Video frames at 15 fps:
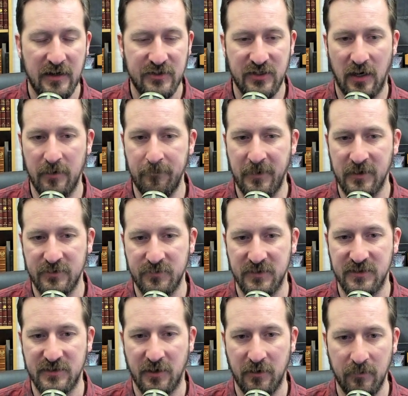John Pierce
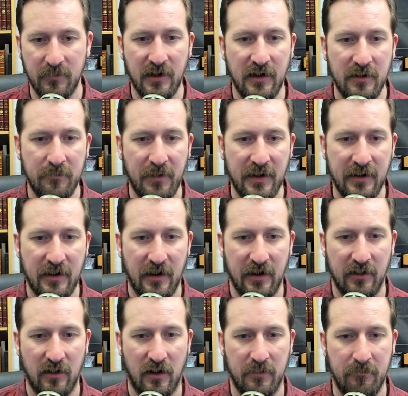was terminated by
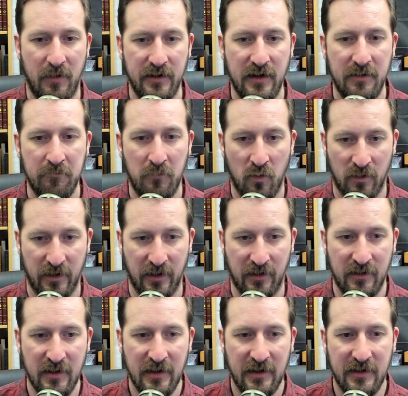Kyle on Monday morning.